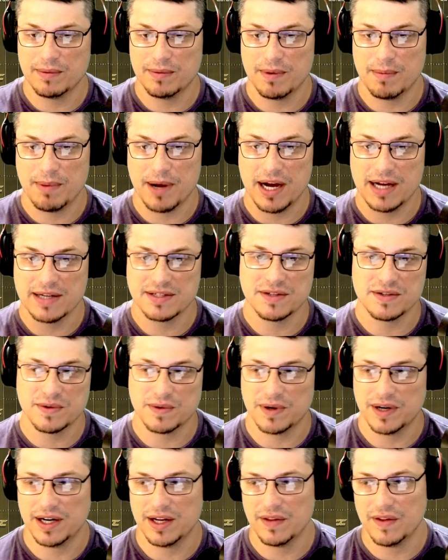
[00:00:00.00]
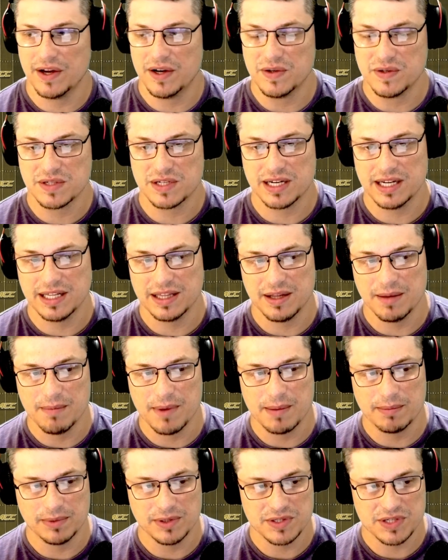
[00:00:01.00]
repository of those in the
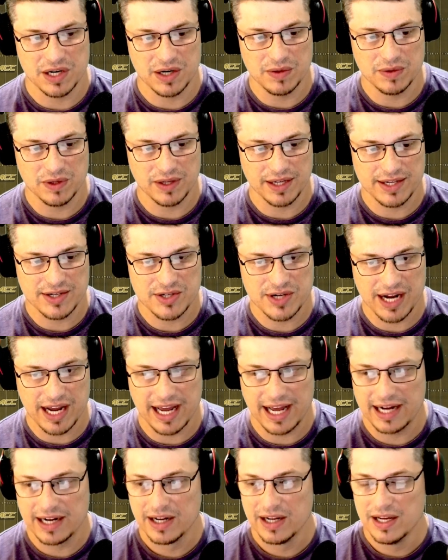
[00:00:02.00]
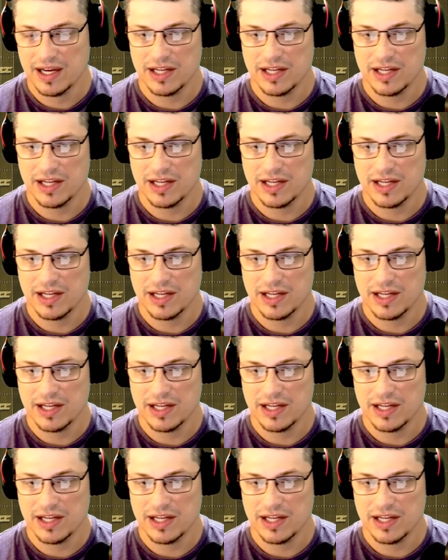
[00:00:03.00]
members only chat.